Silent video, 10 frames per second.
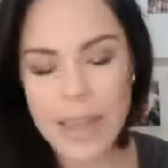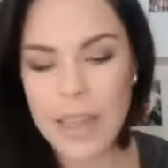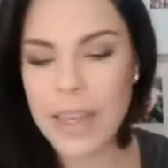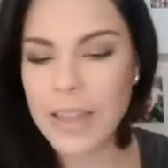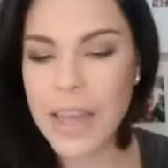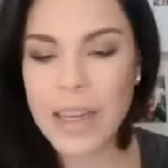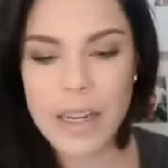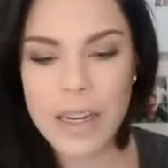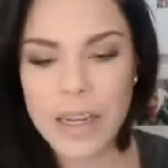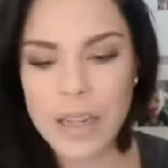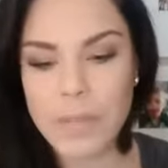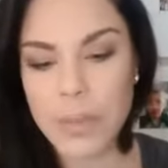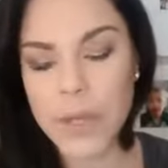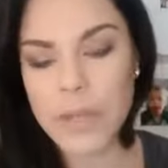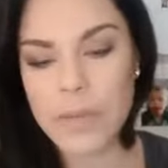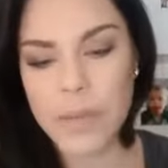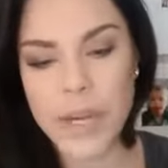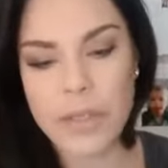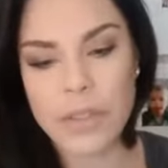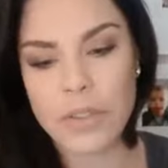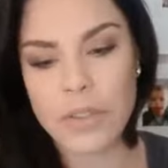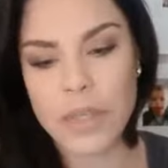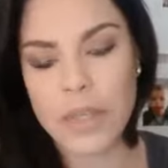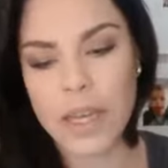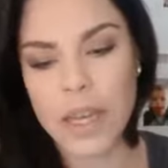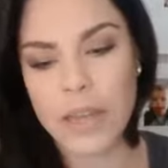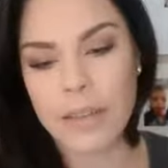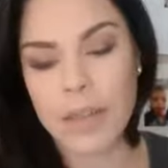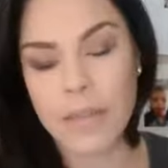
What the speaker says: And that kind of, like Boise West, you can get,